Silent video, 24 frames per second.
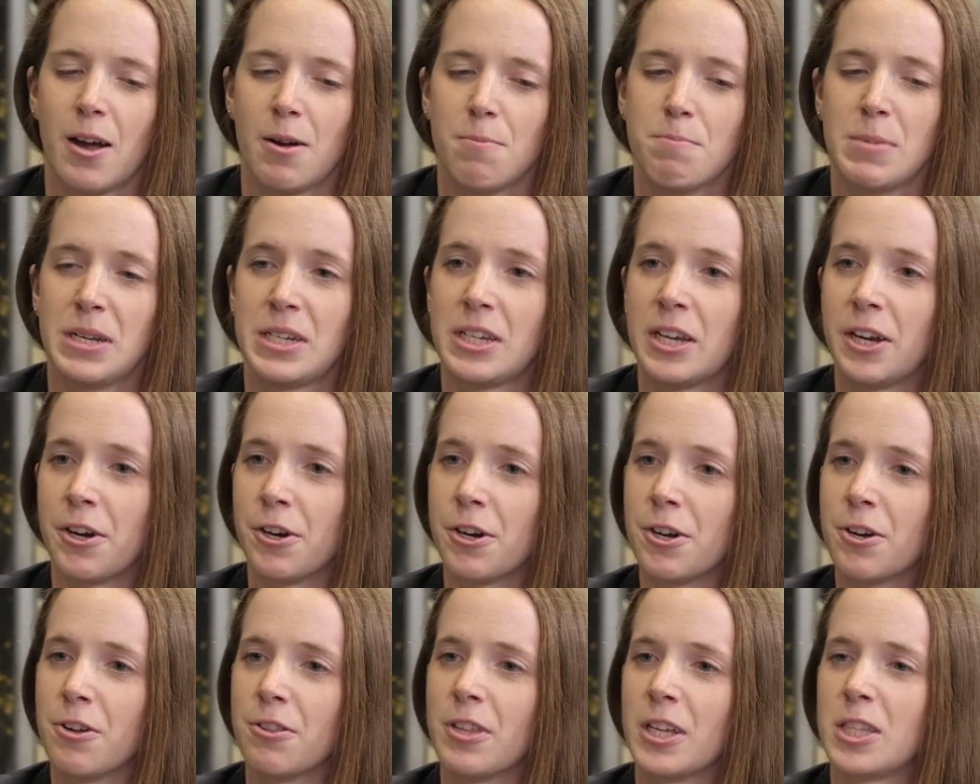
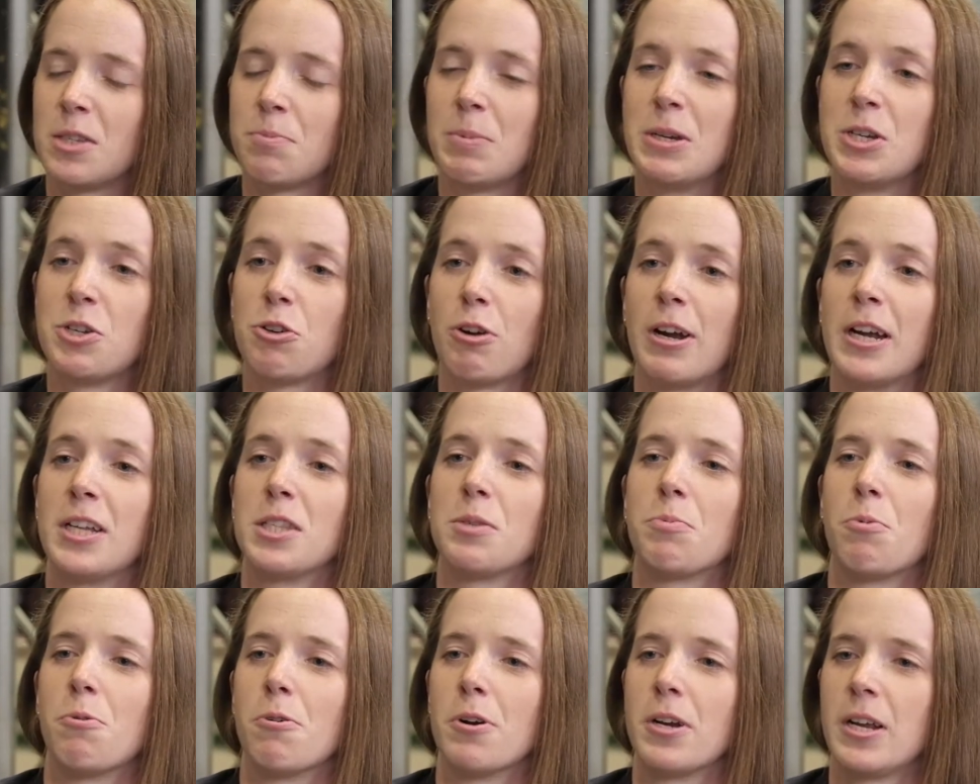material that's been
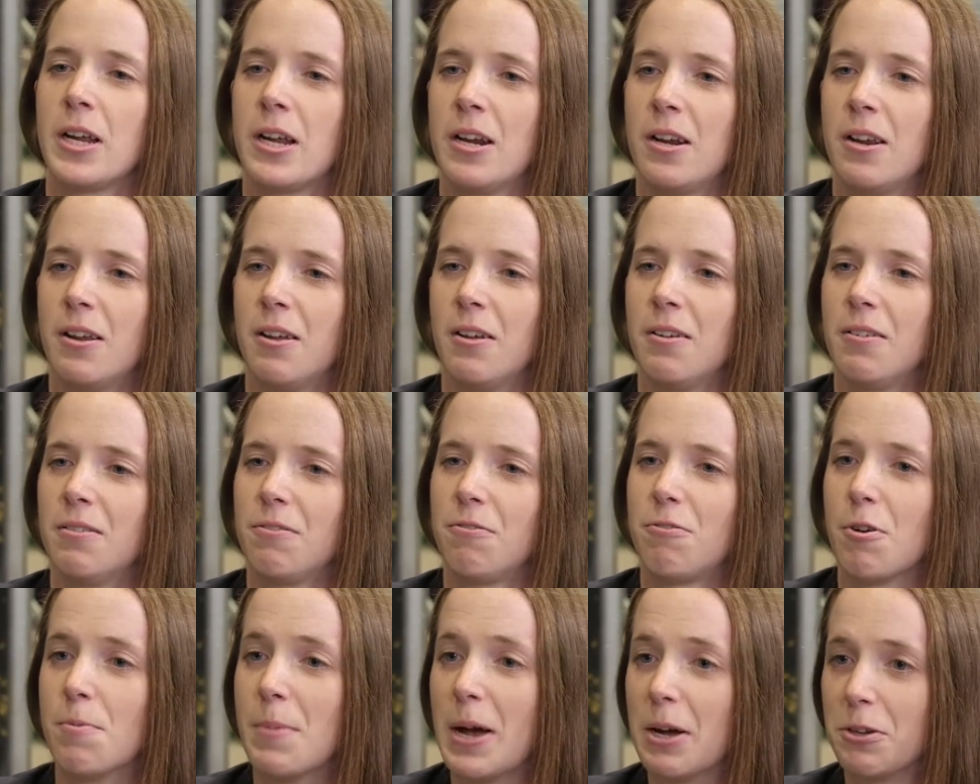transported
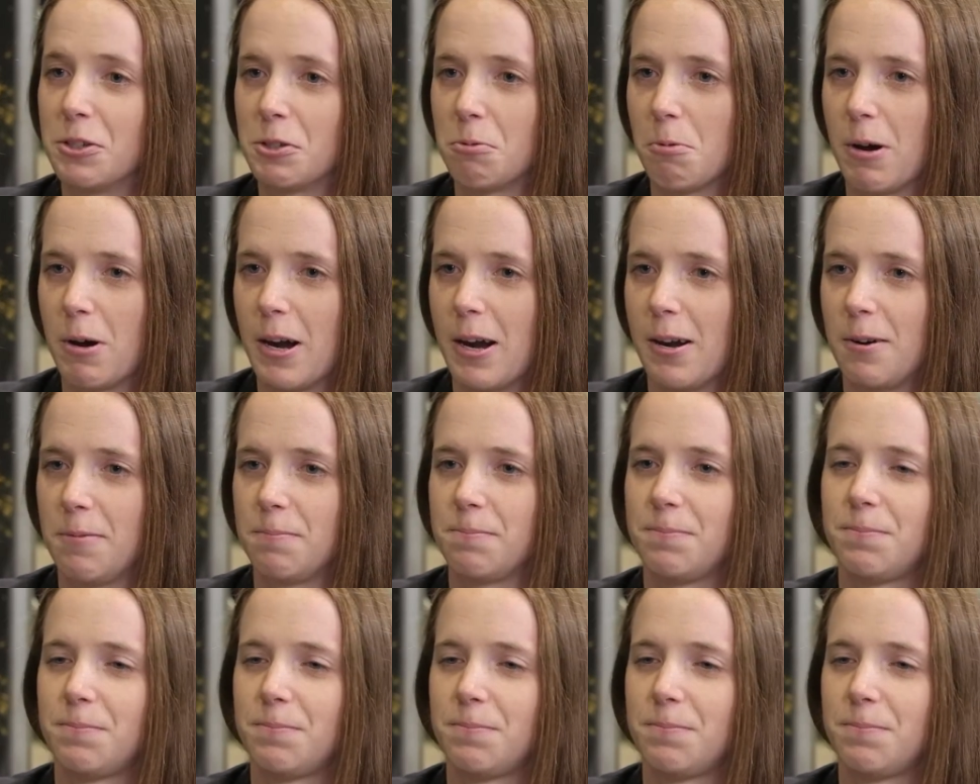from elsewhere.